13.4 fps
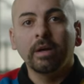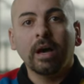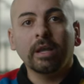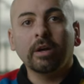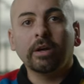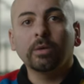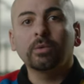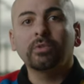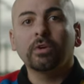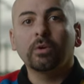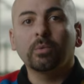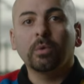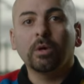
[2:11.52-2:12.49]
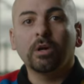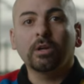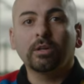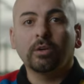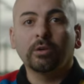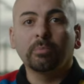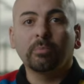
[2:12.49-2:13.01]
and I also work
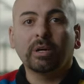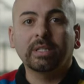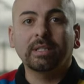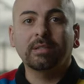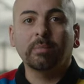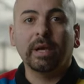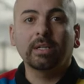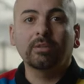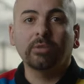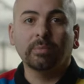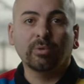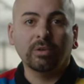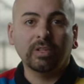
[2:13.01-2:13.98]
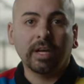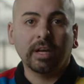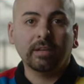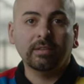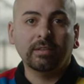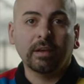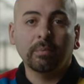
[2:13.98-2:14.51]
on participatory
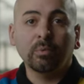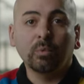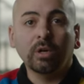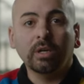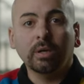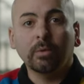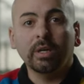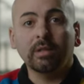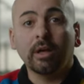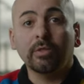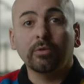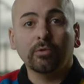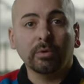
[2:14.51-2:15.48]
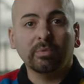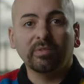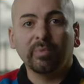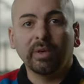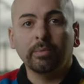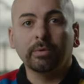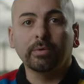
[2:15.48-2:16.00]
projects working with other groups of
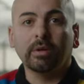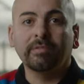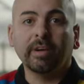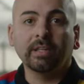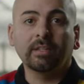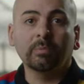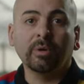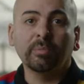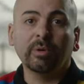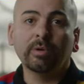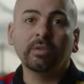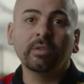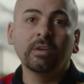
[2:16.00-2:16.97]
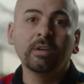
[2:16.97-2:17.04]
people affected by both